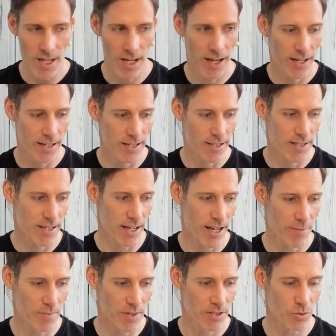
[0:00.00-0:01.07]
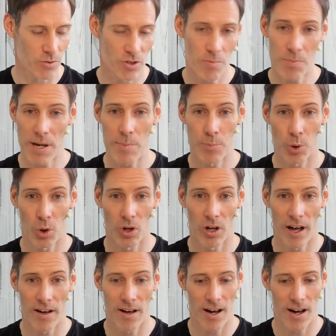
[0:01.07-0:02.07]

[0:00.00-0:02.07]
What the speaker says: And so some people